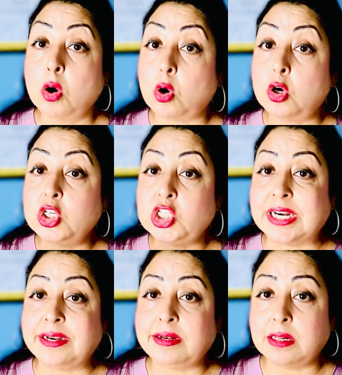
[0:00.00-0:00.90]
or
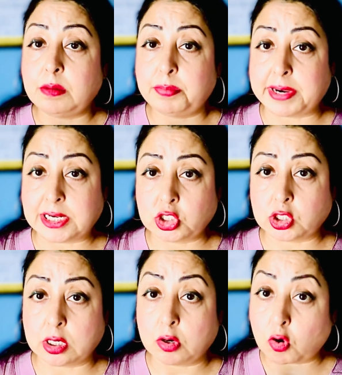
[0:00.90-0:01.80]
gentle
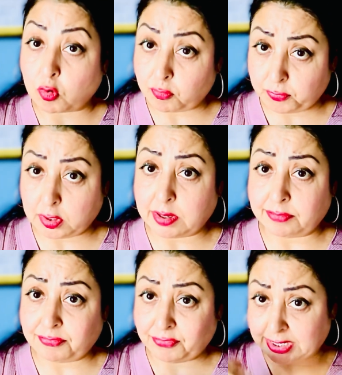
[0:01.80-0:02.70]
pressure of your
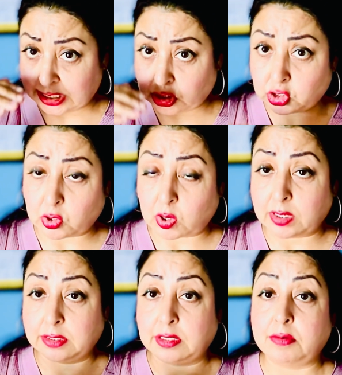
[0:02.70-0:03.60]
feet
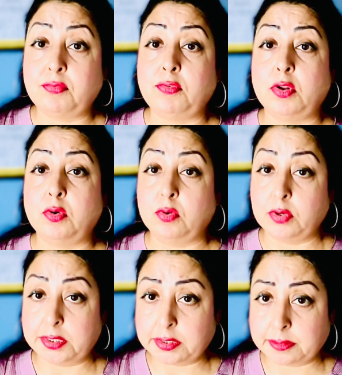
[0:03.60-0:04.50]
on the floor.